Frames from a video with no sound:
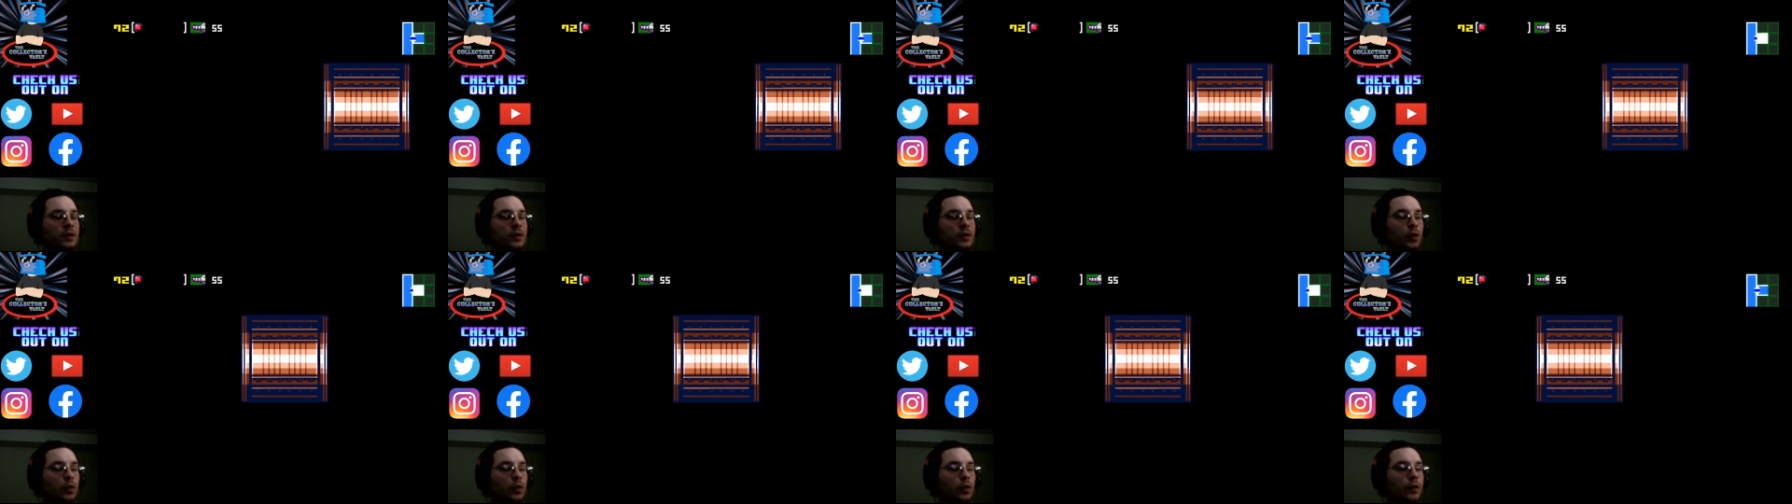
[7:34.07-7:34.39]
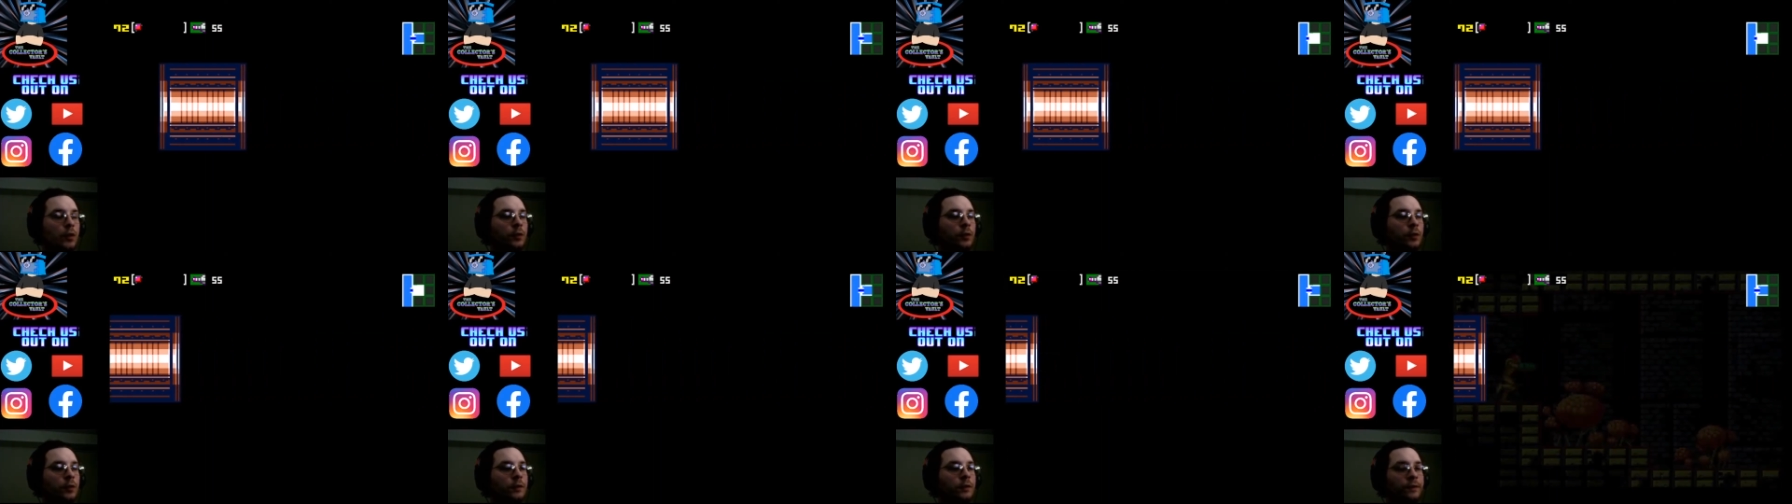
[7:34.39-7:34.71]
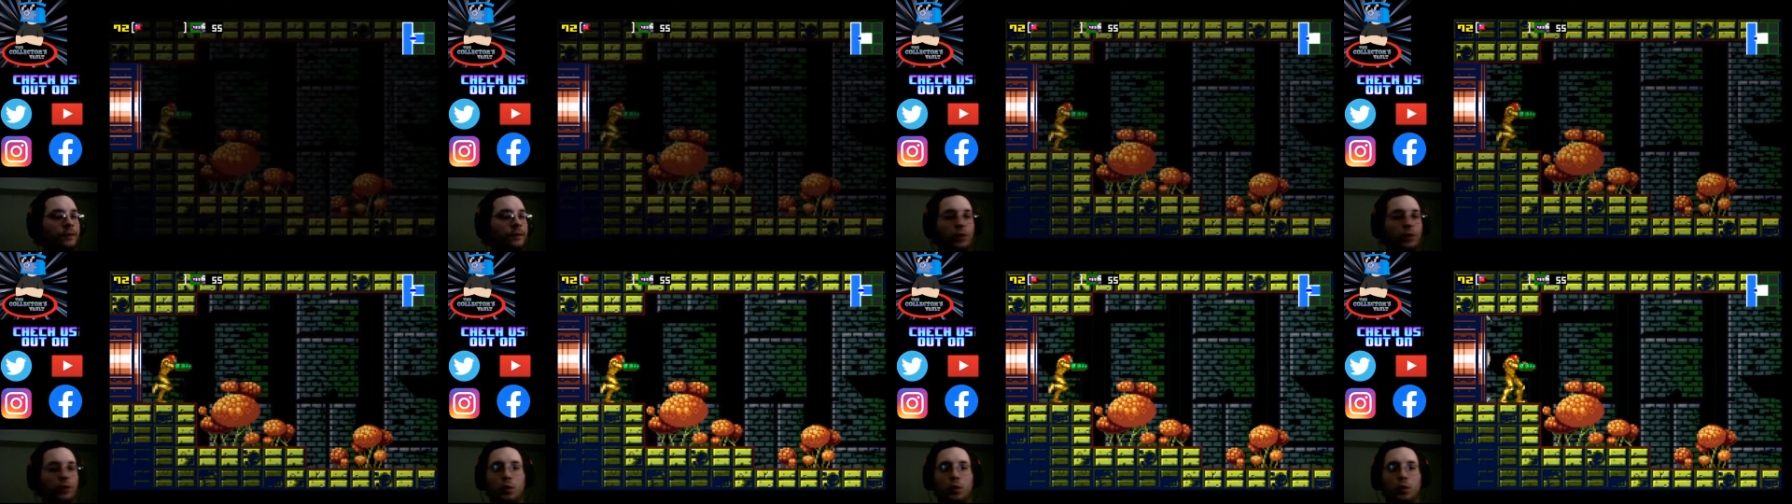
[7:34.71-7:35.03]
northern
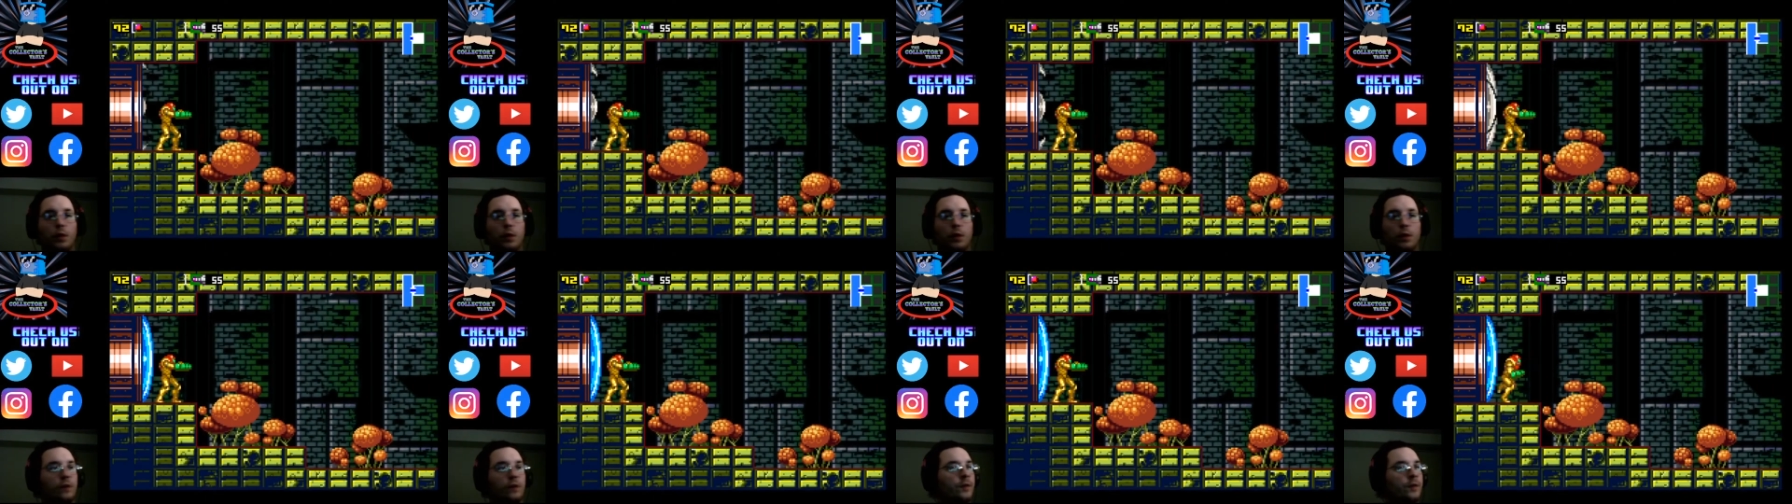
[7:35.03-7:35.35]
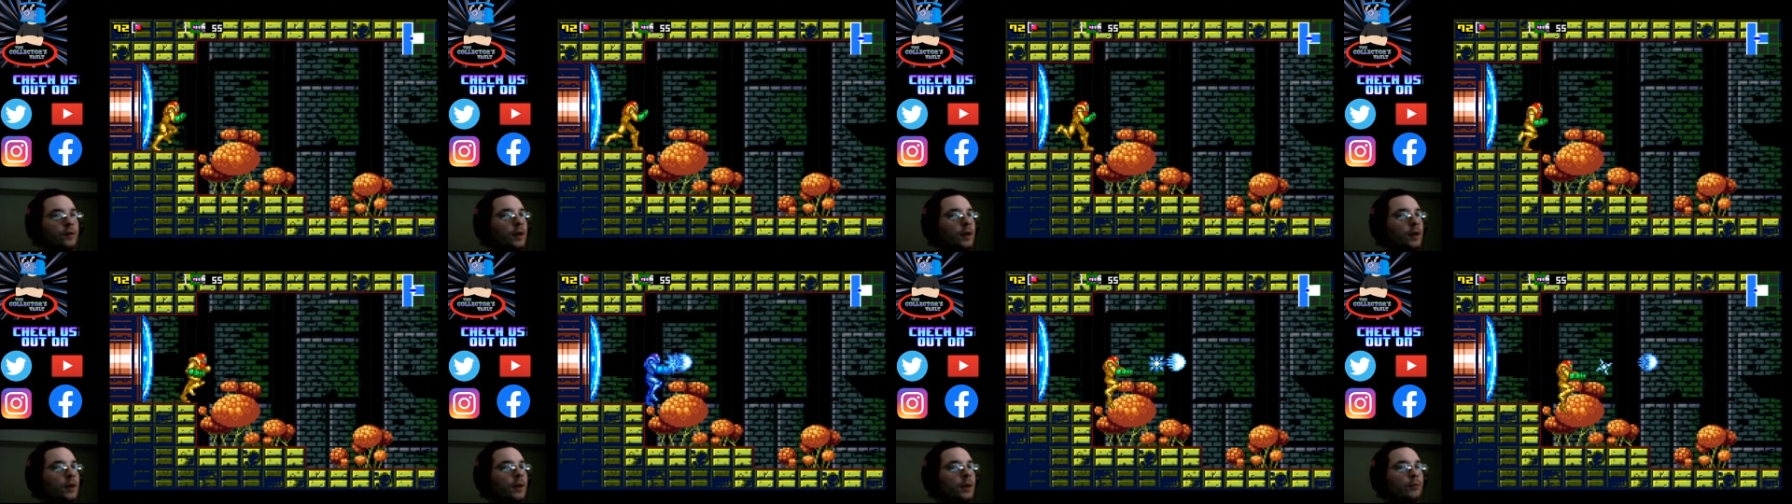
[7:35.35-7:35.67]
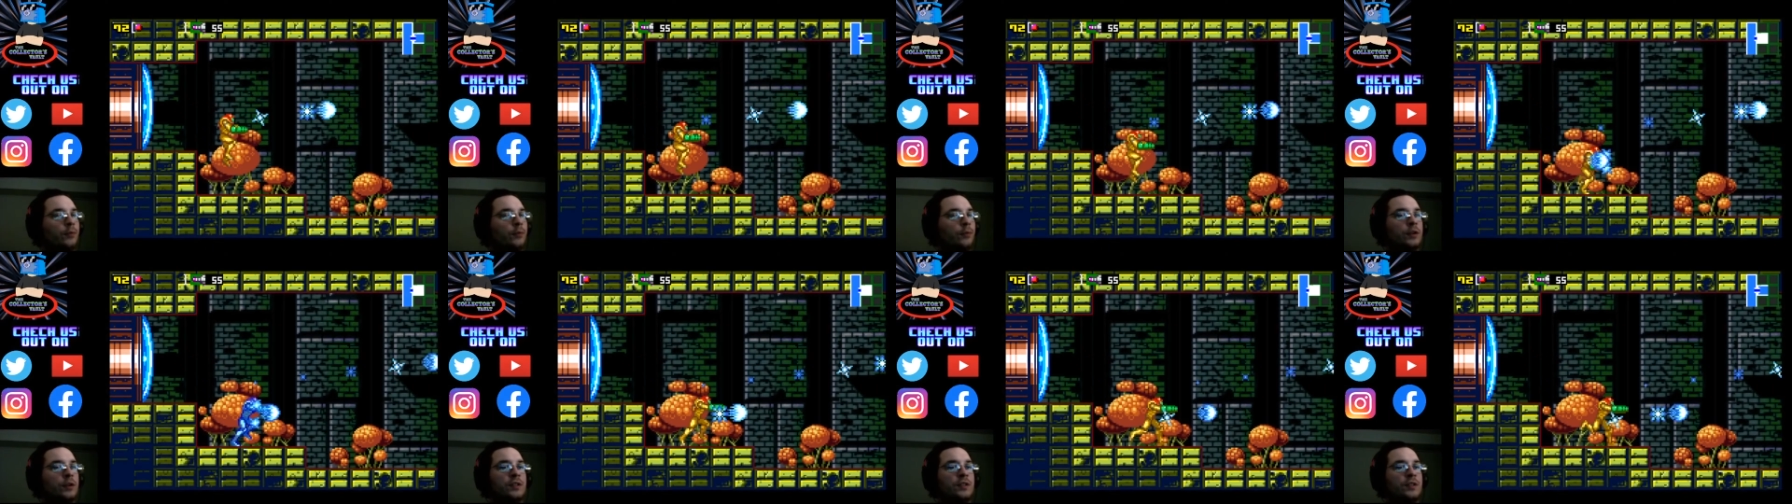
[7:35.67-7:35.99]
floor of
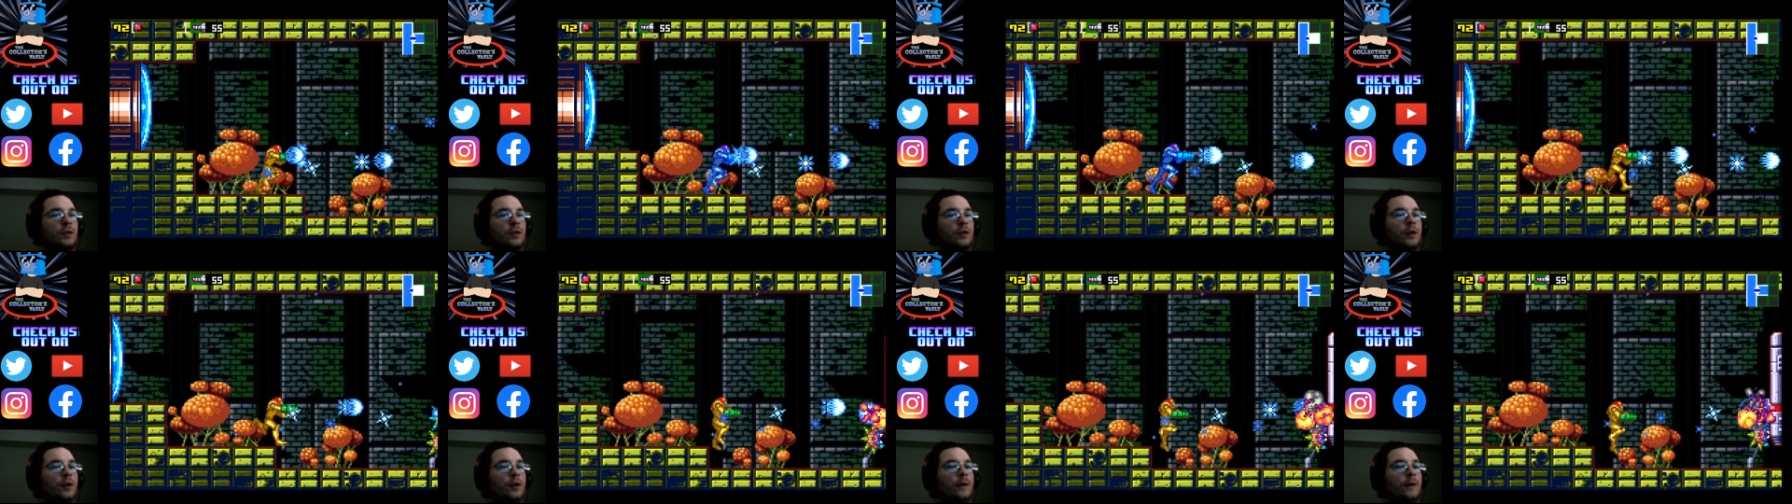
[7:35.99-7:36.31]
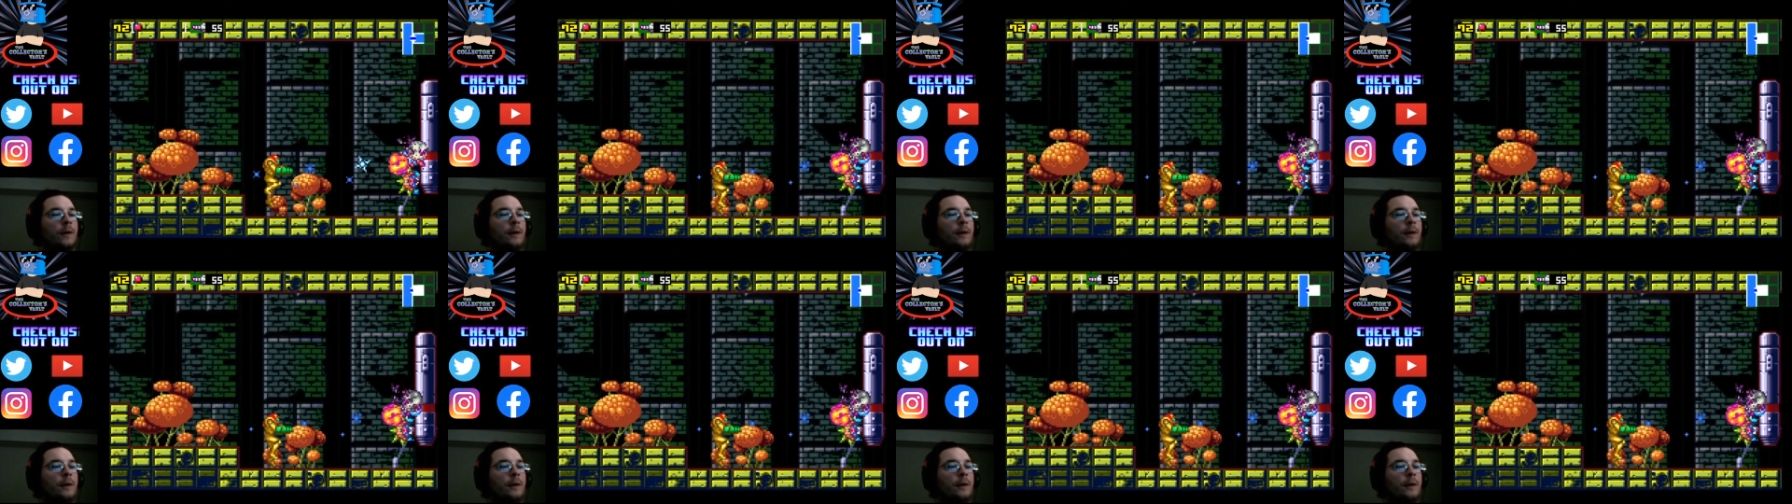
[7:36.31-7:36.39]
Brinstar